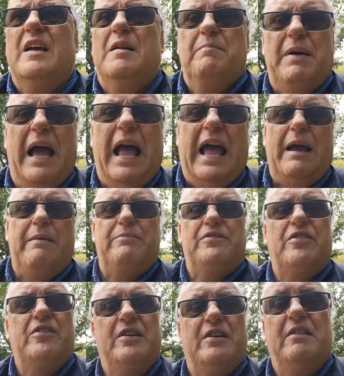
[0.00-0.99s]

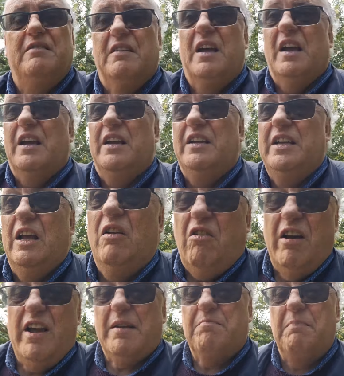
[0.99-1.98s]
Perhaps you
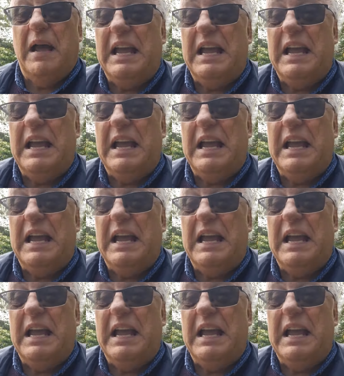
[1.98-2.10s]
like